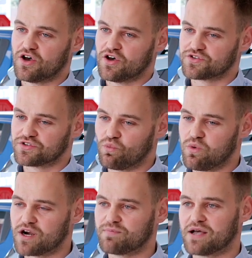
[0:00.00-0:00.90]
as to
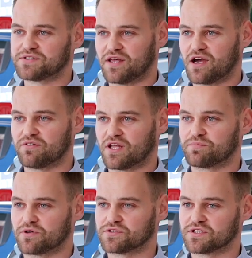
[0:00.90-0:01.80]
whereabouts they are in
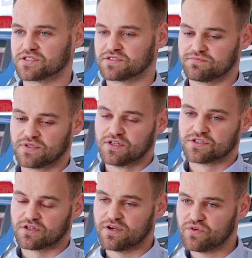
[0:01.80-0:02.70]
that process.
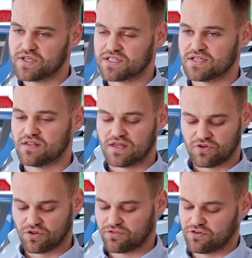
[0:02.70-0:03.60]
So if we can see that they've
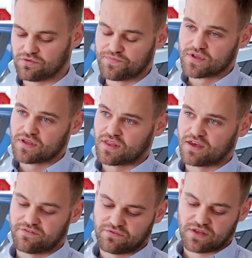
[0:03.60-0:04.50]
gone through,
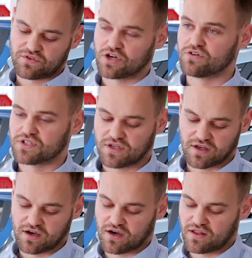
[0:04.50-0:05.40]
they've chosen a
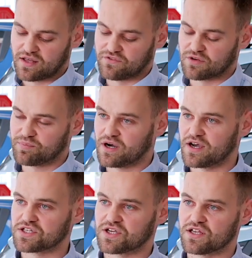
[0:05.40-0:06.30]
car, they've done a
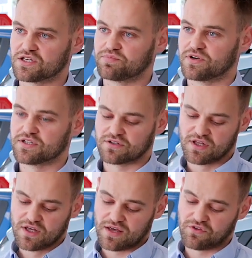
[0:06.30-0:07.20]
part exchange
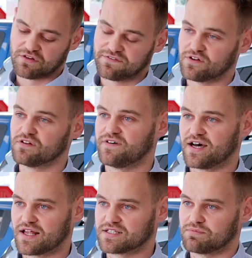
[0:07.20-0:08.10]
appraisal, they've done a full
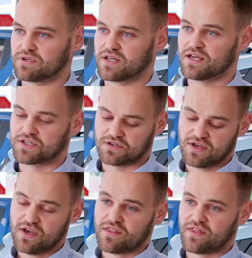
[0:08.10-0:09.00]
finance application,
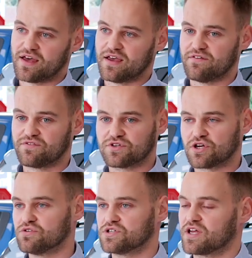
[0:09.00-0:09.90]
they've
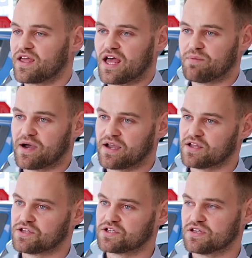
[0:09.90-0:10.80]
chosen a care
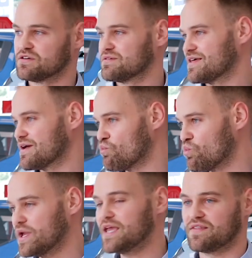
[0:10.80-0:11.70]
package,
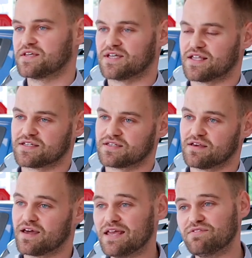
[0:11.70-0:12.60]
we get the sense,
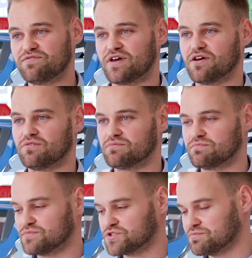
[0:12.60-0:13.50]
and even if they don't
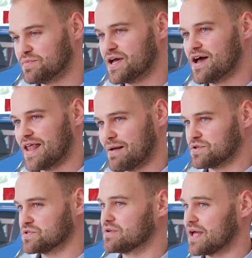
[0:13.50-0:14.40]
submit an
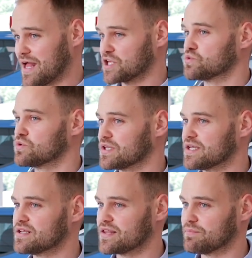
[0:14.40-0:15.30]
actual
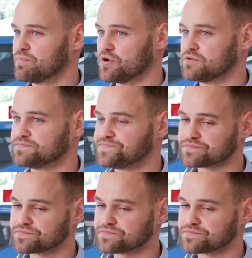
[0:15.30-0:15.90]
lead at that point,